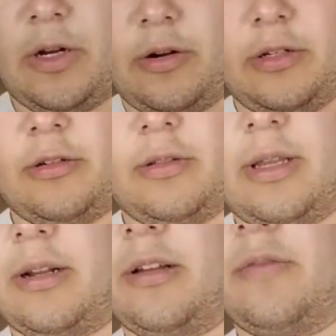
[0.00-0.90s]
I already showed
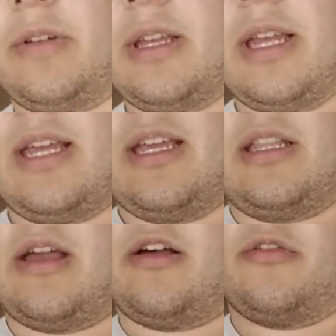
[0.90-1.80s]
that off.
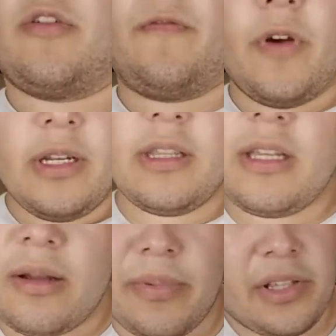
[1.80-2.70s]
Now, the funny
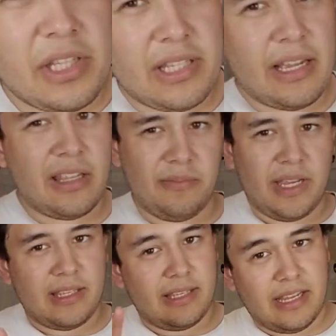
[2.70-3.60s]
thing about this hat that
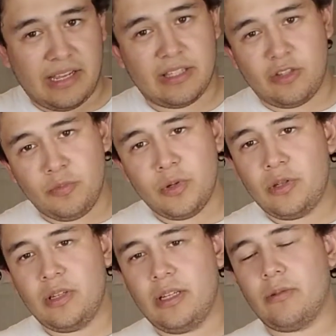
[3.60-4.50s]
makes this hat super
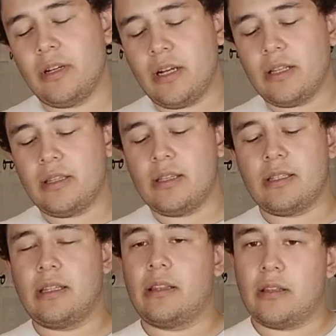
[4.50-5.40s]
unique when I got this,
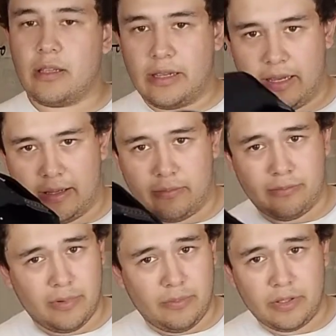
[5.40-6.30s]
and
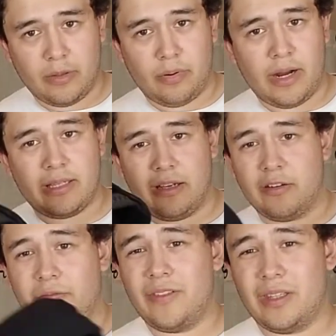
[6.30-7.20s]
about the price,
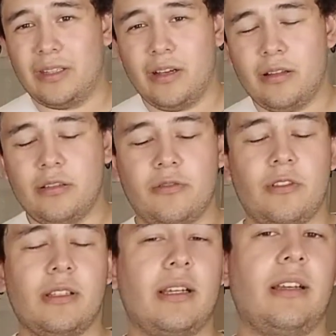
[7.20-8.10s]
$150 for
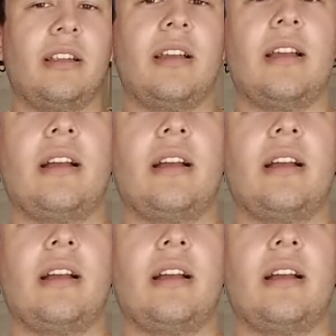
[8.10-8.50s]
this hat.